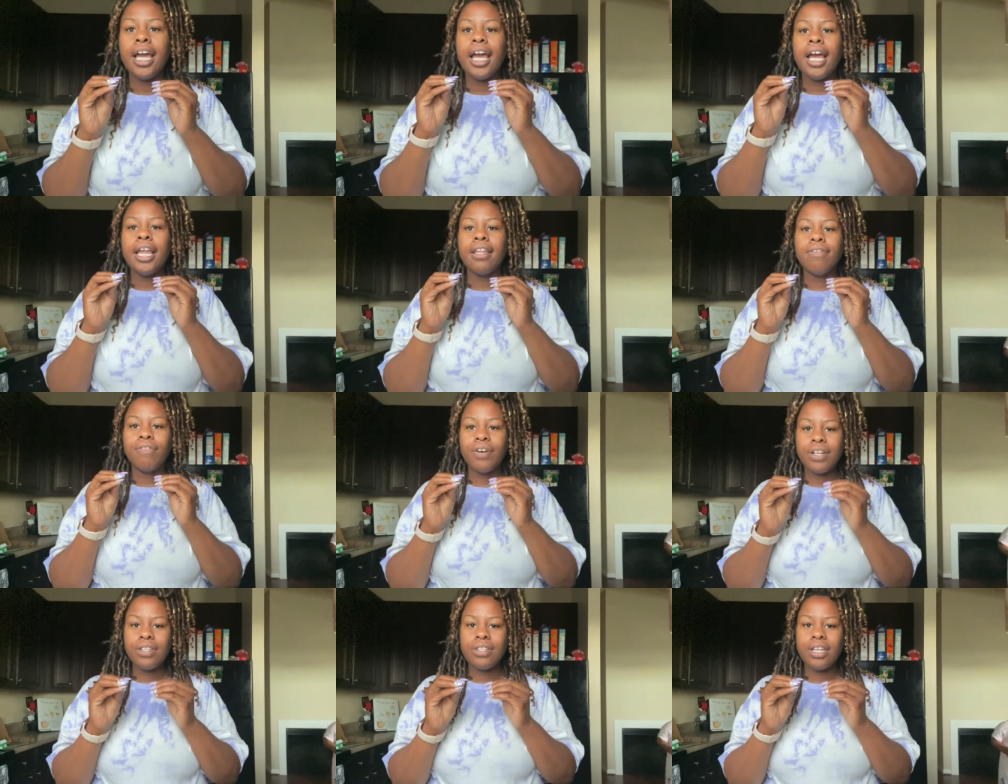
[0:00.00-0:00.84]
And the
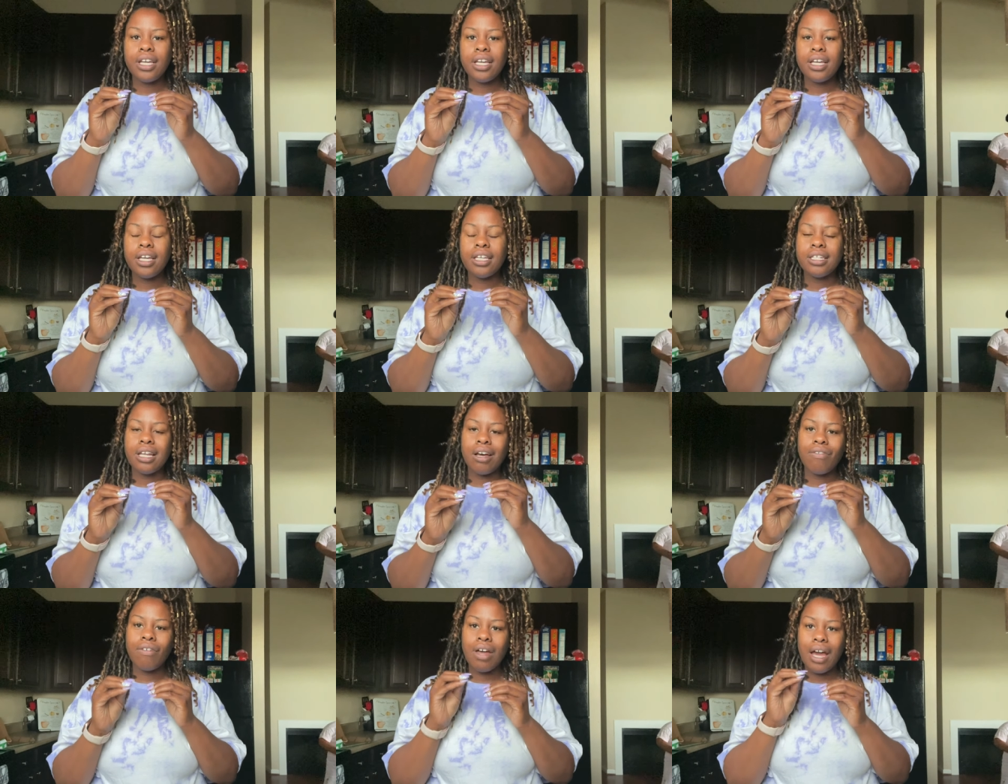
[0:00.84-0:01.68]
funny thing is,
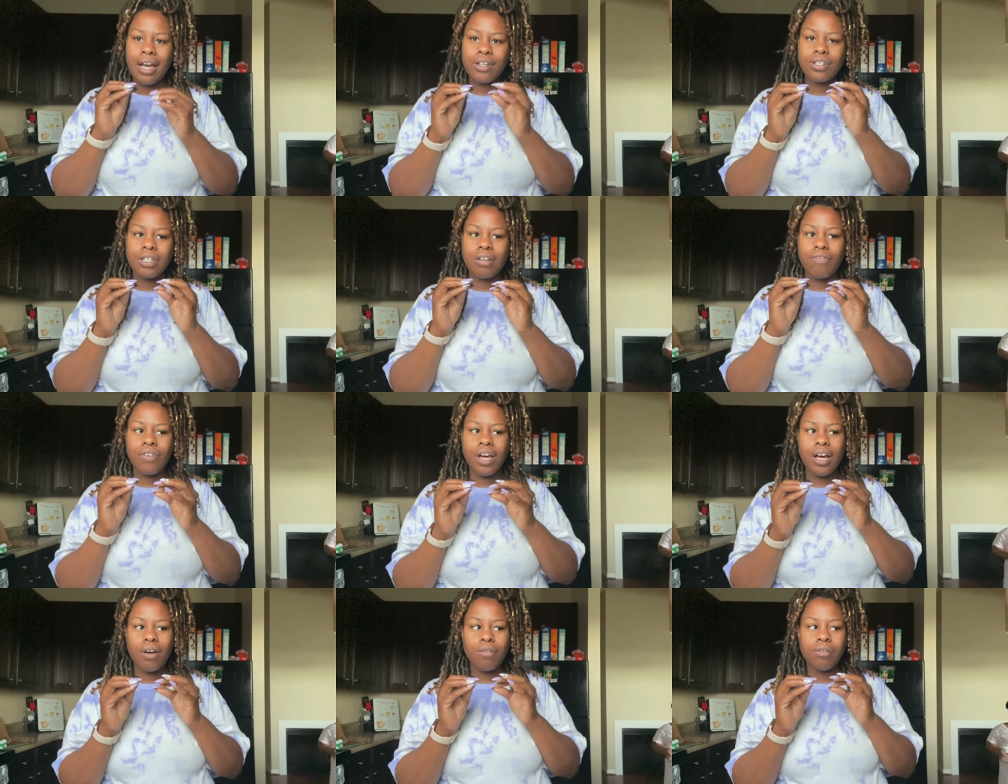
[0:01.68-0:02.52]
I've actually
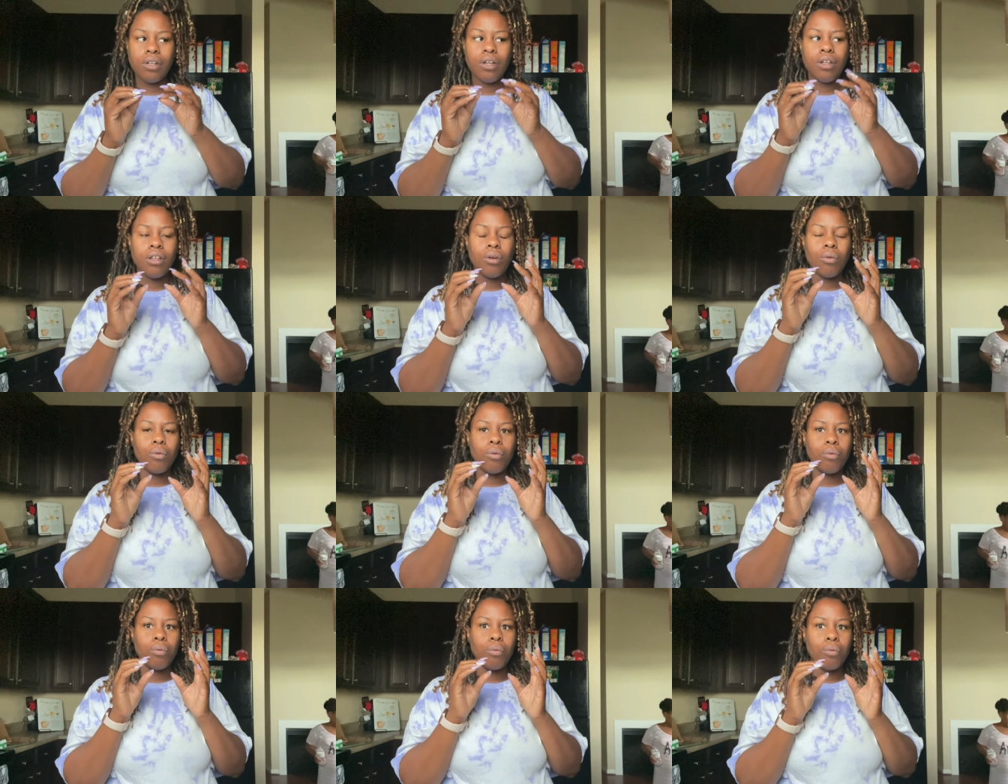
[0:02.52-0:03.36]
found
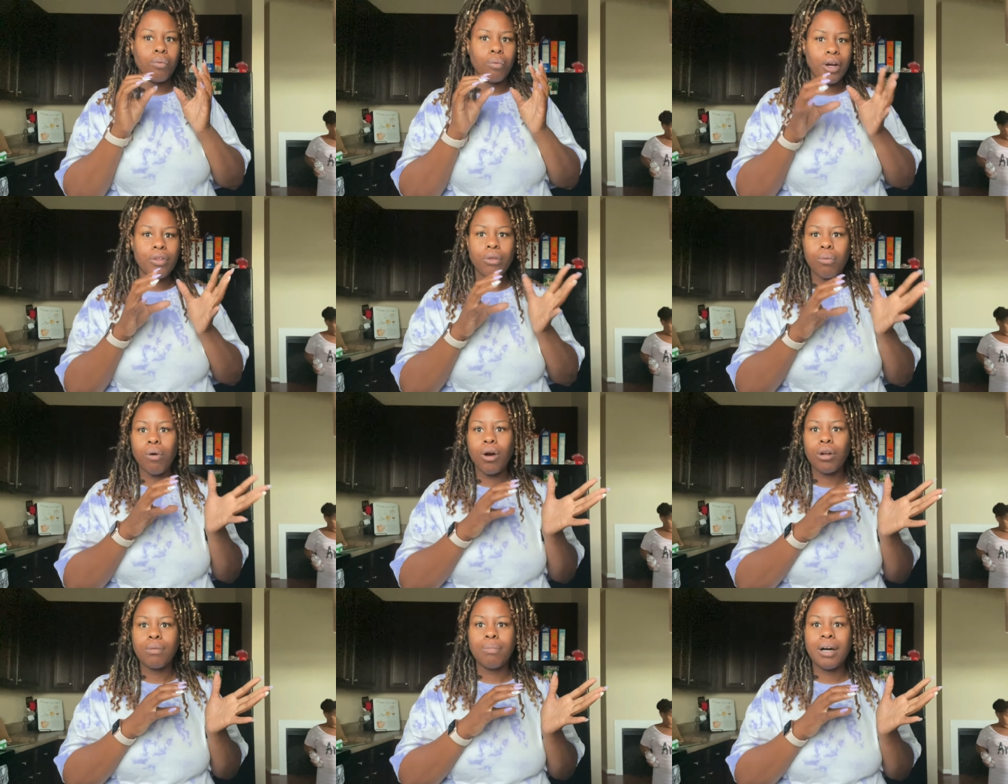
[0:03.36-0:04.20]
where the
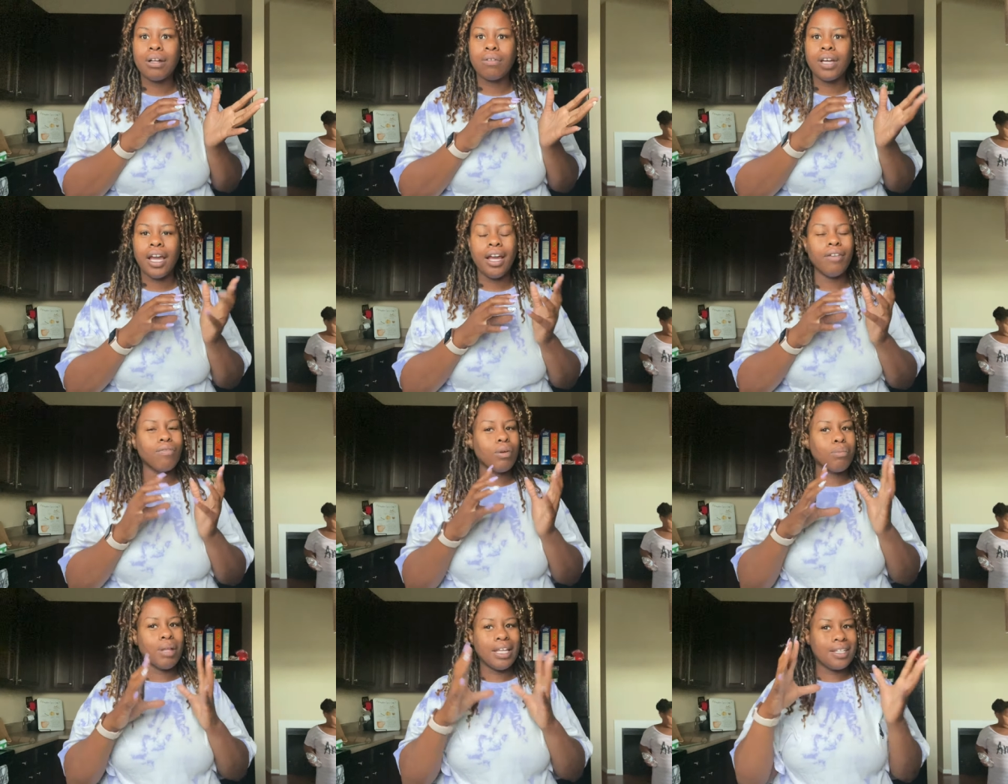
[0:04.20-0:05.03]
water bottle came
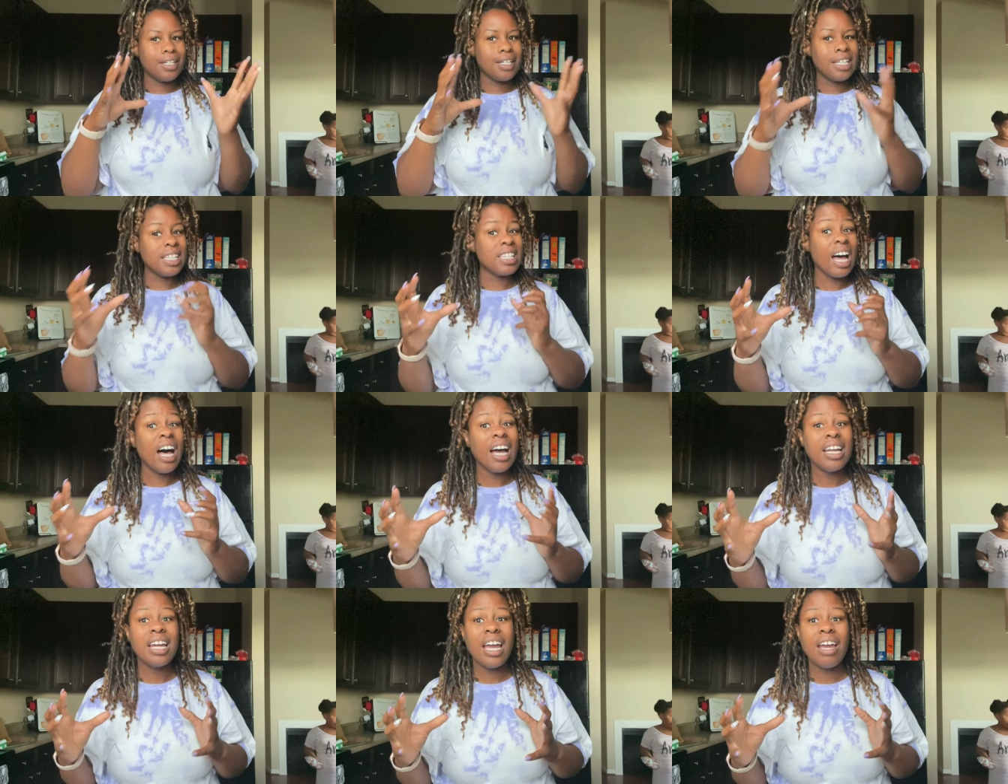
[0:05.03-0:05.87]
from, like the
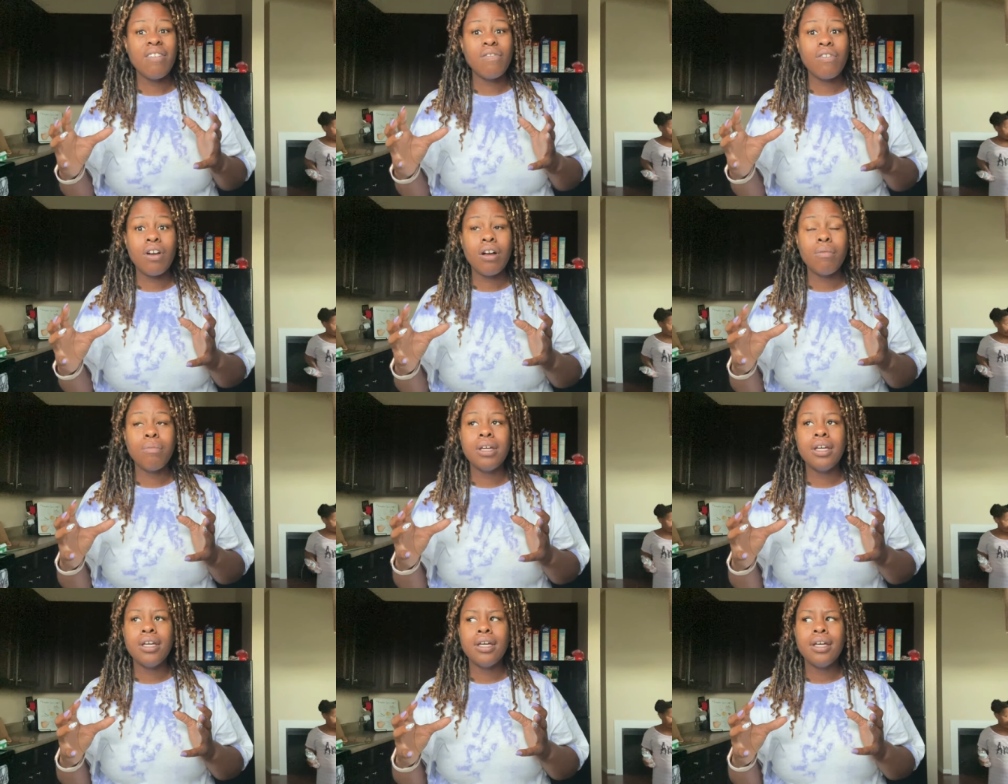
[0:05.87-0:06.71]
design came
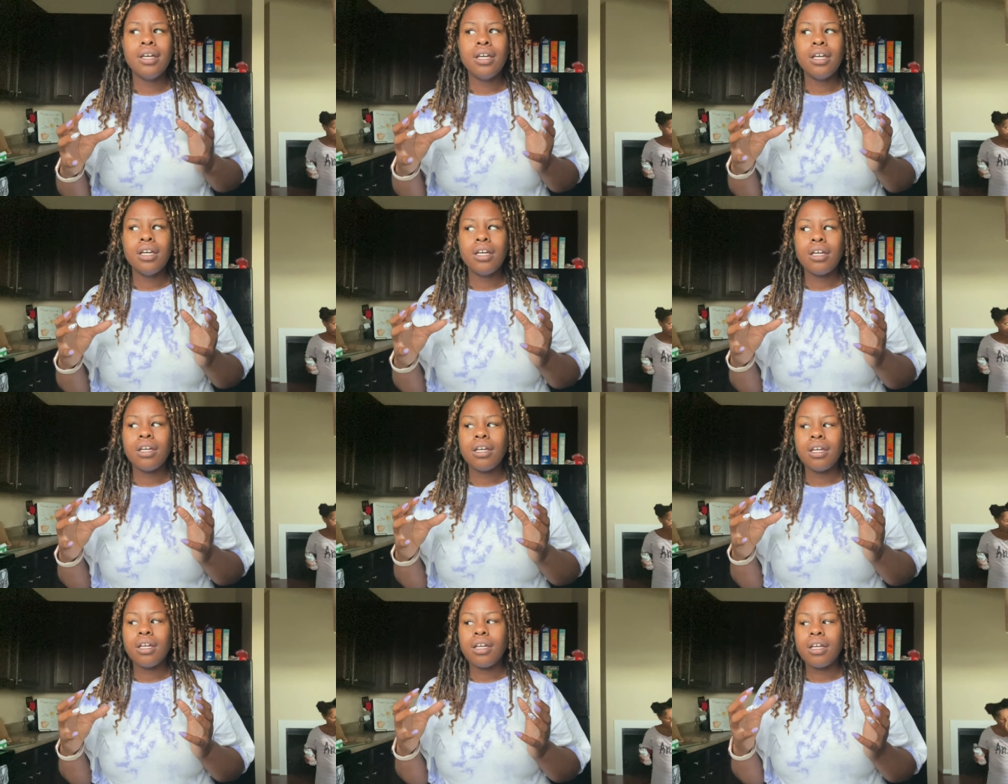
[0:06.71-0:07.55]
from.
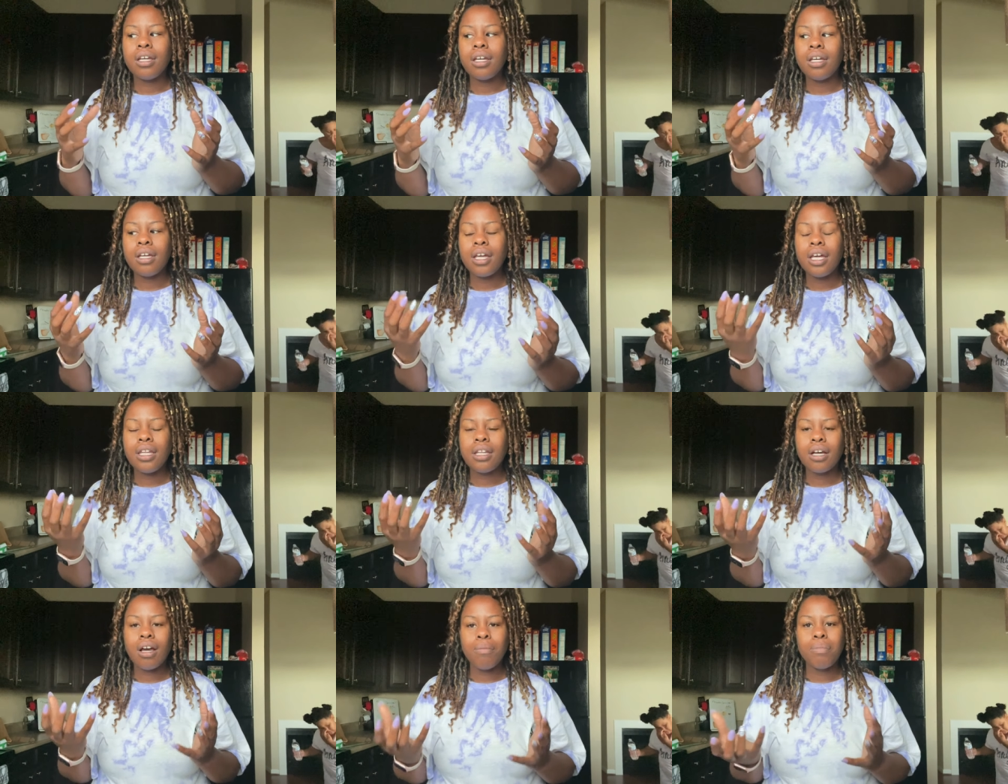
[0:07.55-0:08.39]
and
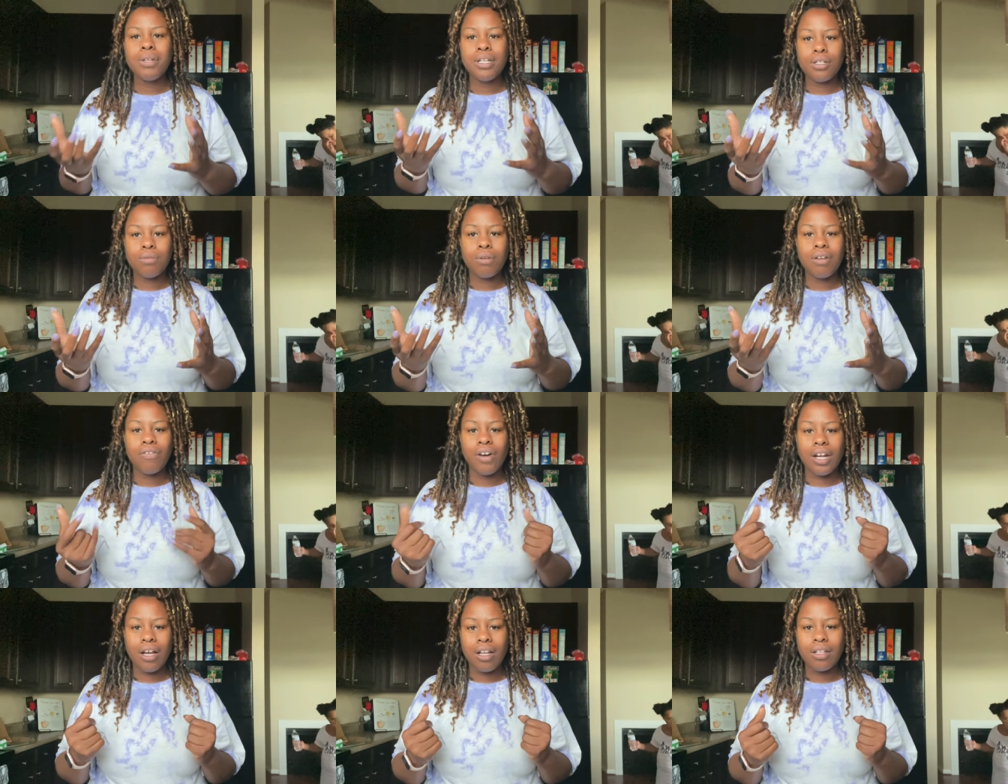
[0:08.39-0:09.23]
the company is
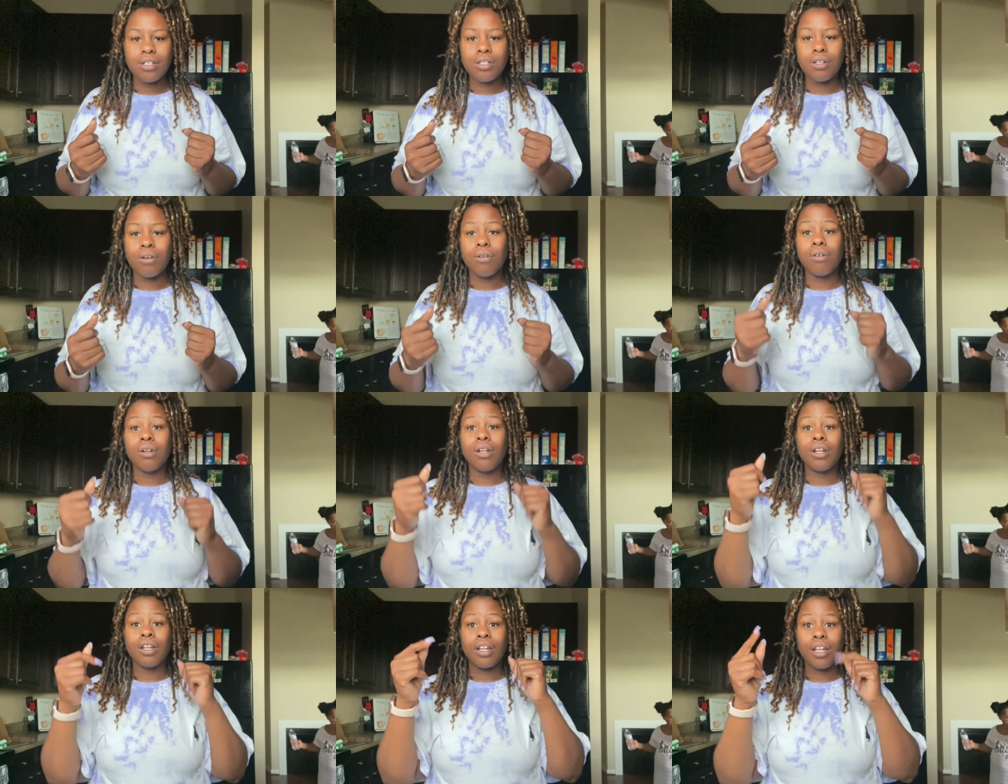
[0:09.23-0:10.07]
$25. So
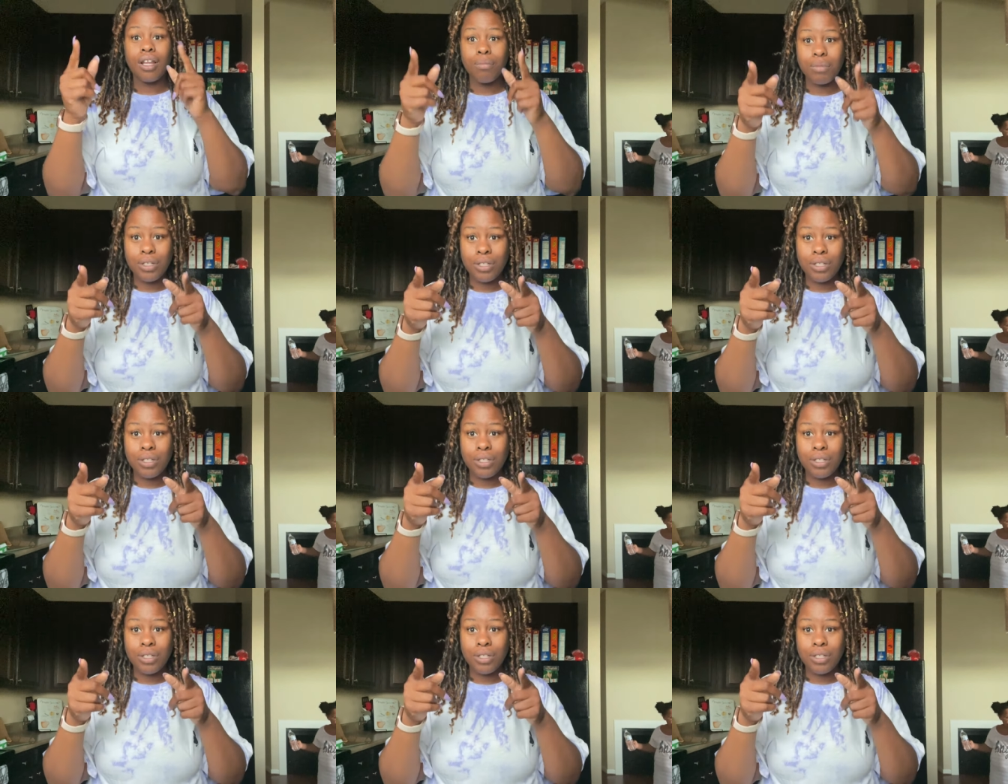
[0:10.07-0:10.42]
let me